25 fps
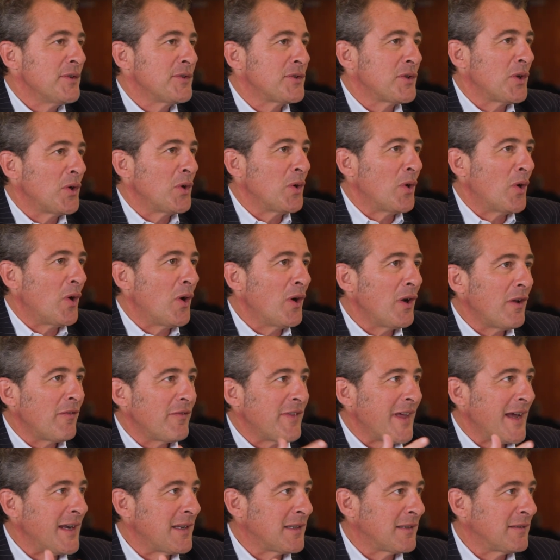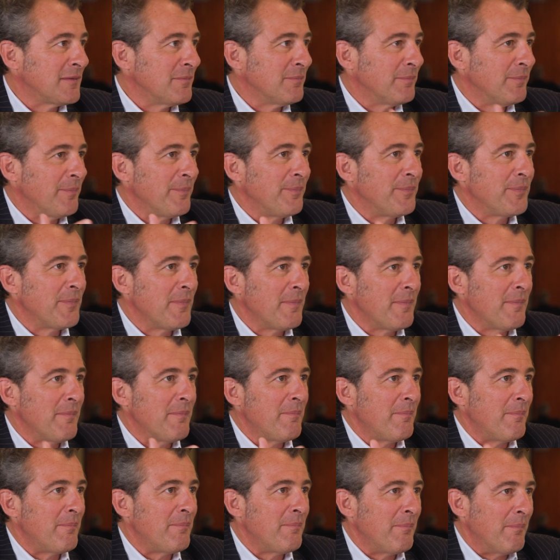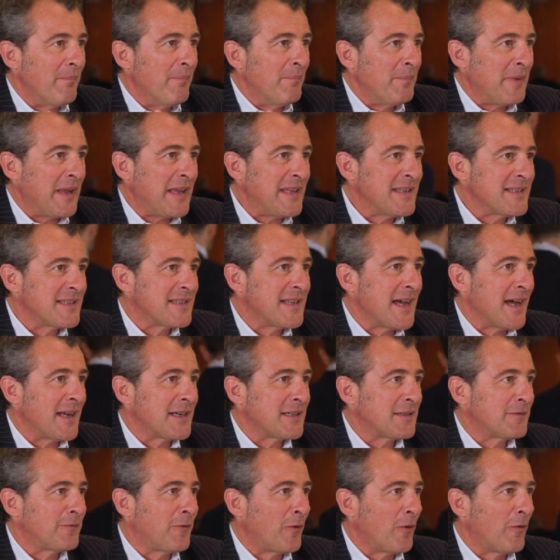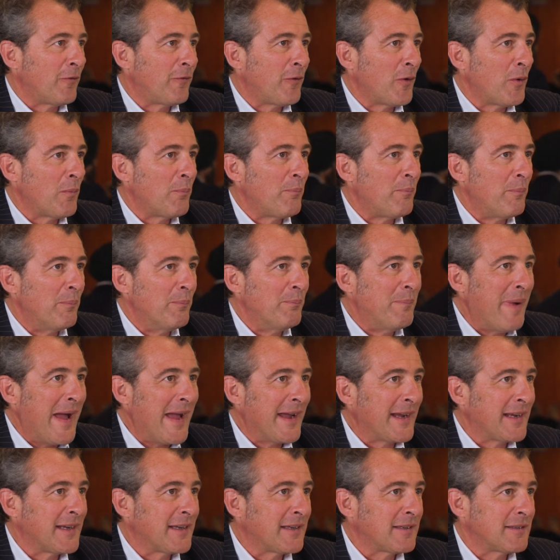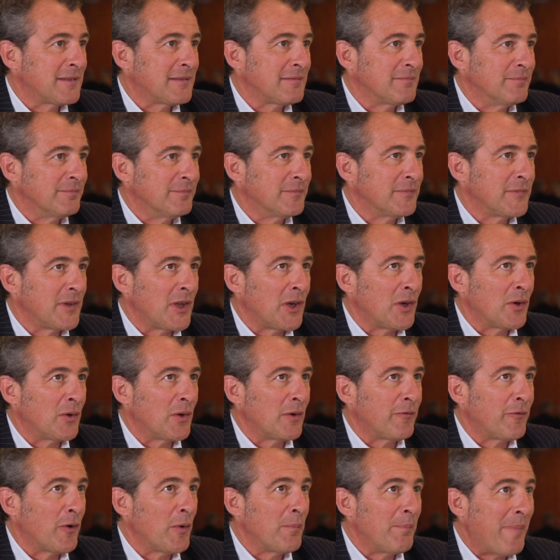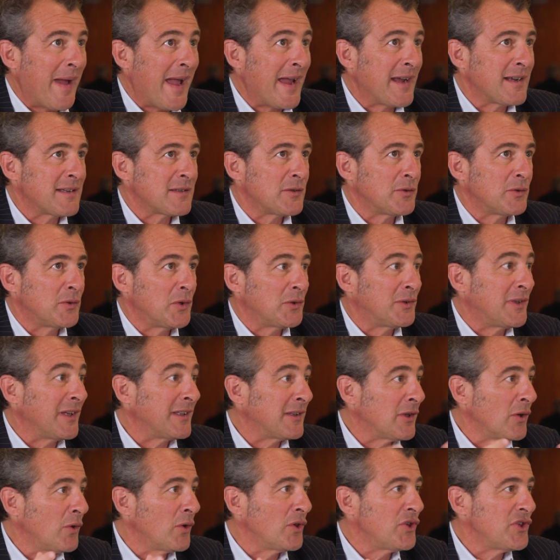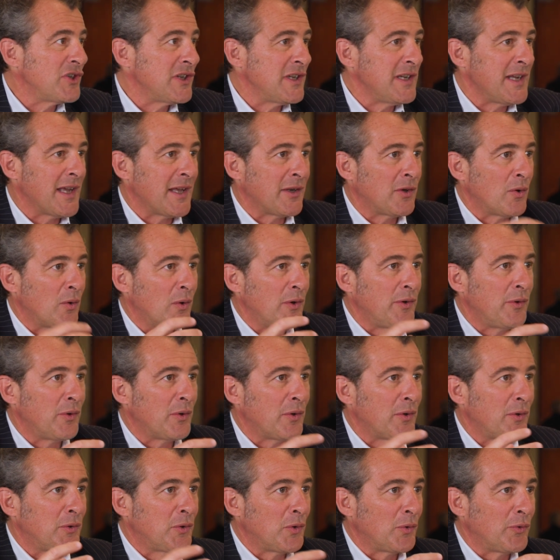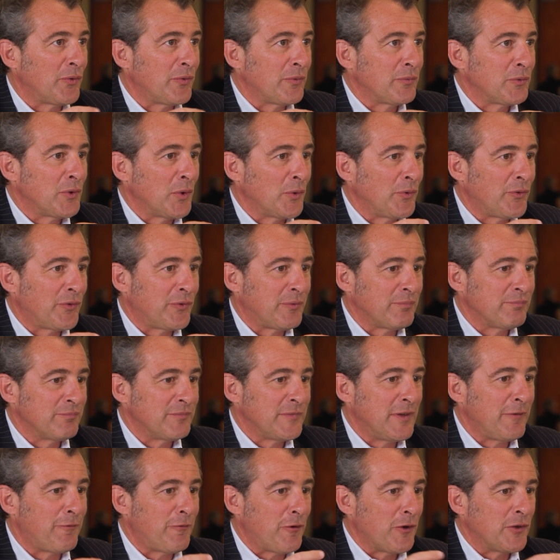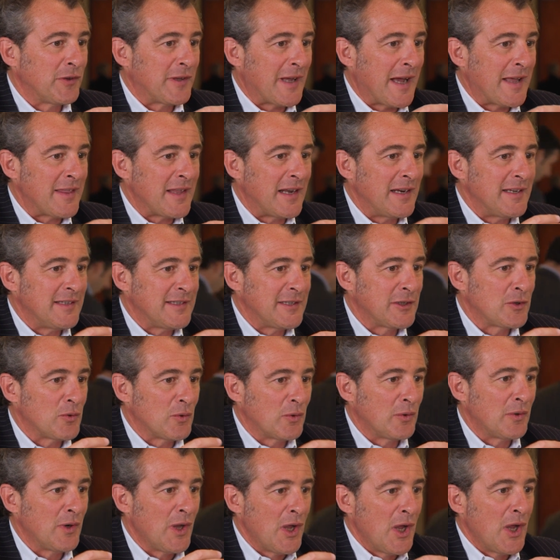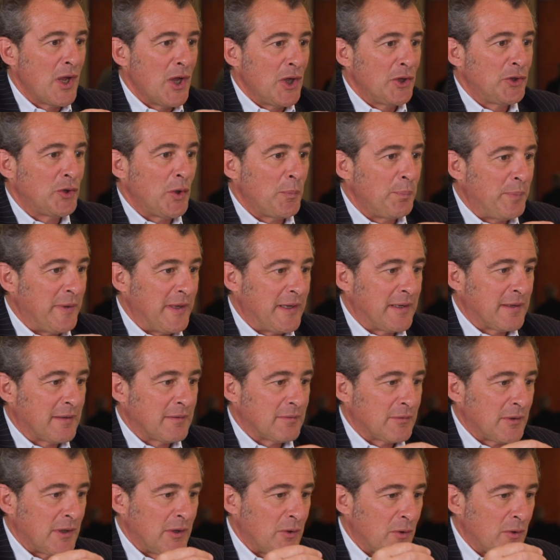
So all of that means that for banks, the technology and all those different analytical topics,